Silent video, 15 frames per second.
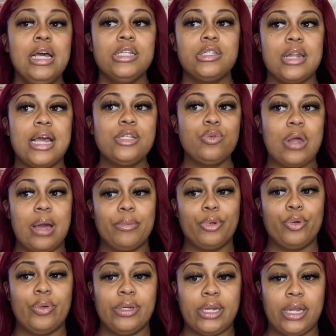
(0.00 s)
So that's why I'm
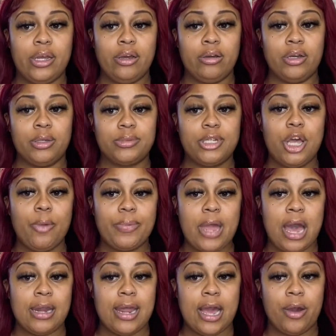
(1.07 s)
doing it, to help
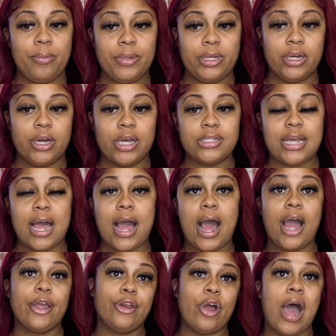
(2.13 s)
y'all out, because,
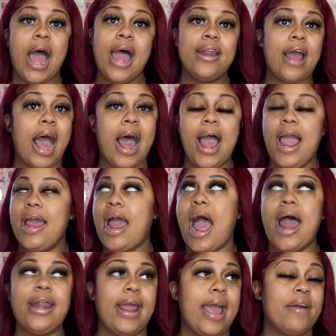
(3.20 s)
you know,
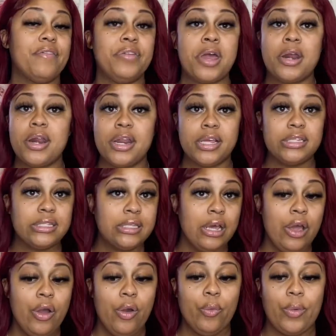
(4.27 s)
I didn't have none of this
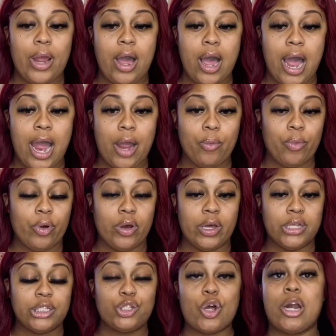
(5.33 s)
when I
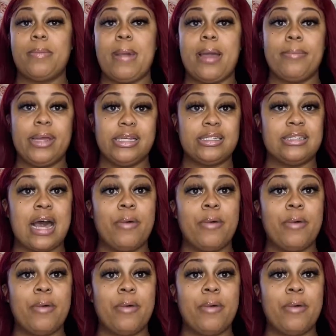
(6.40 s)
was starting my business.